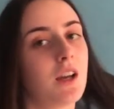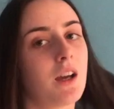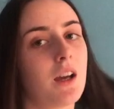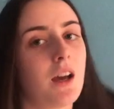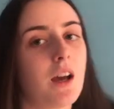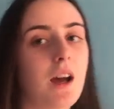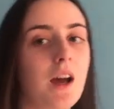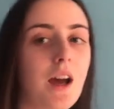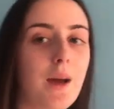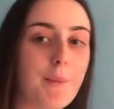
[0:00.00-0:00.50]

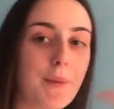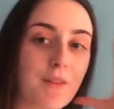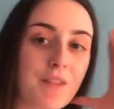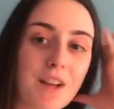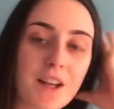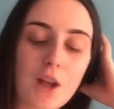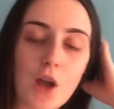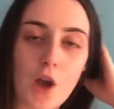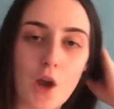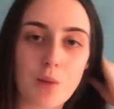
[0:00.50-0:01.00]
I
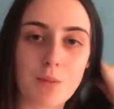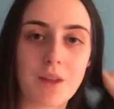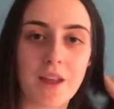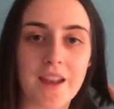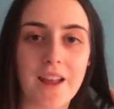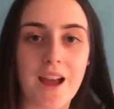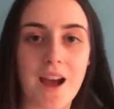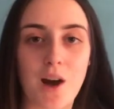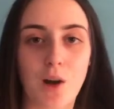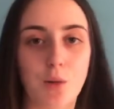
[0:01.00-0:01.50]
really hope
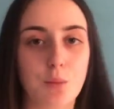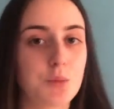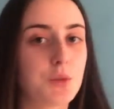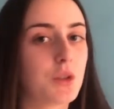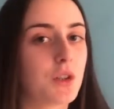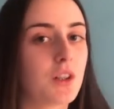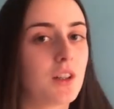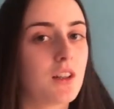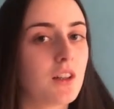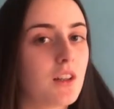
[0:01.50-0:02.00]
that it
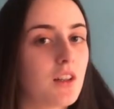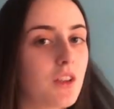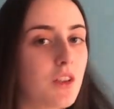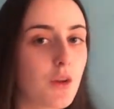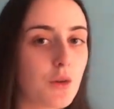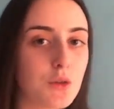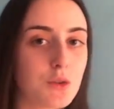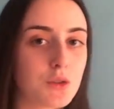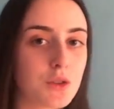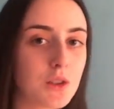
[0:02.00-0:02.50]
helped
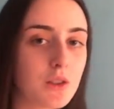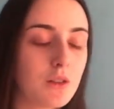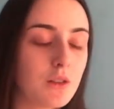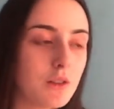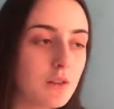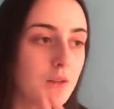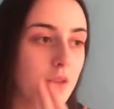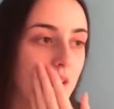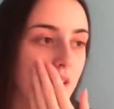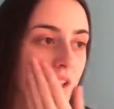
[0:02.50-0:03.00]
those
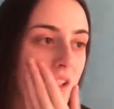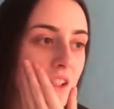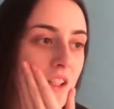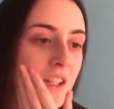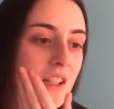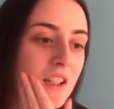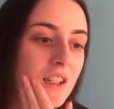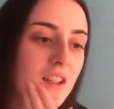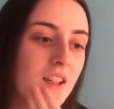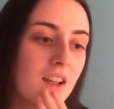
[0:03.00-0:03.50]
who
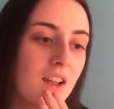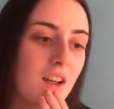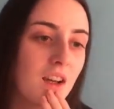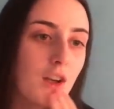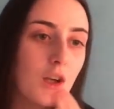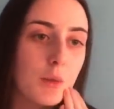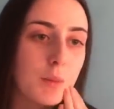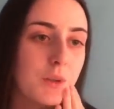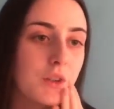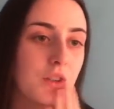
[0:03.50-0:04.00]

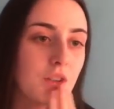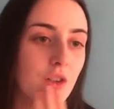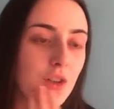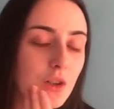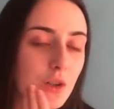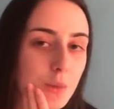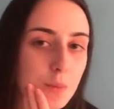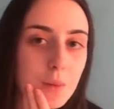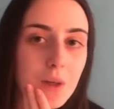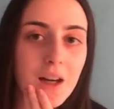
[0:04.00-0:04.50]
opens
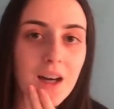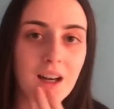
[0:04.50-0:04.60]
up.